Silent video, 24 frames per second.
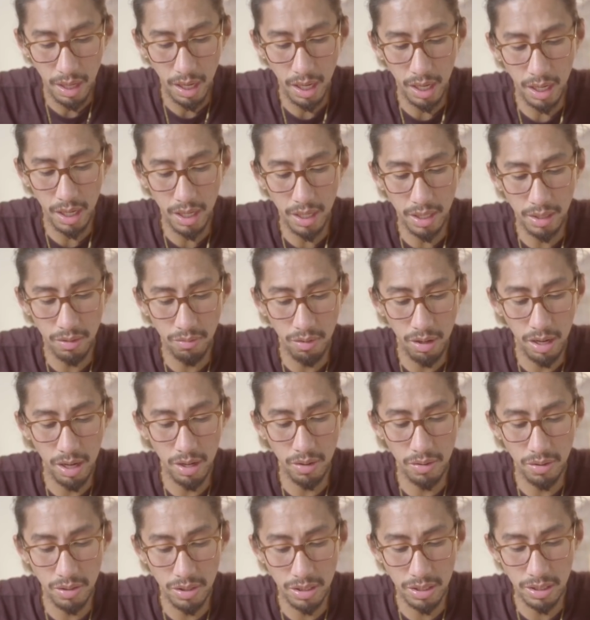And right
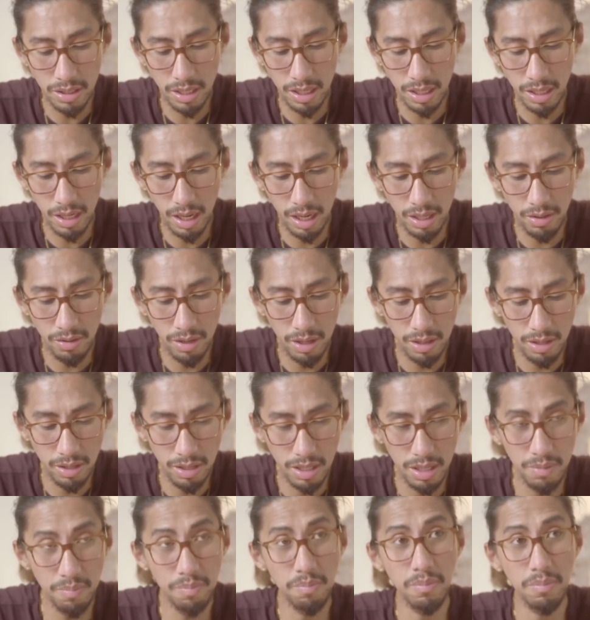now you're just saying, I'd rather
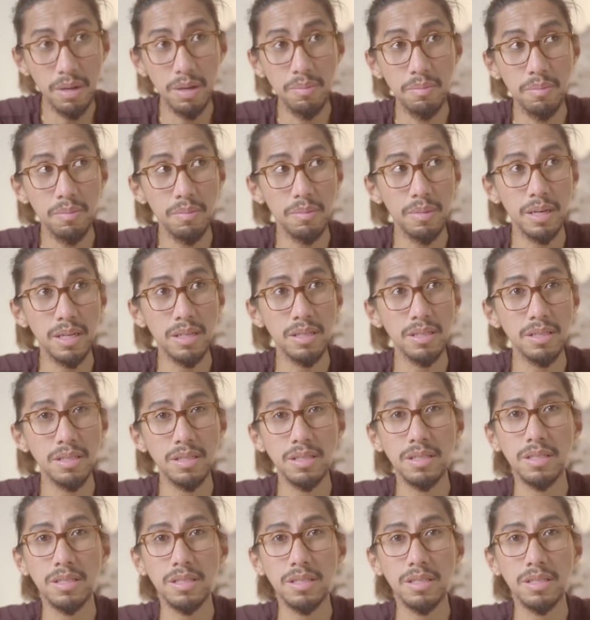keep my my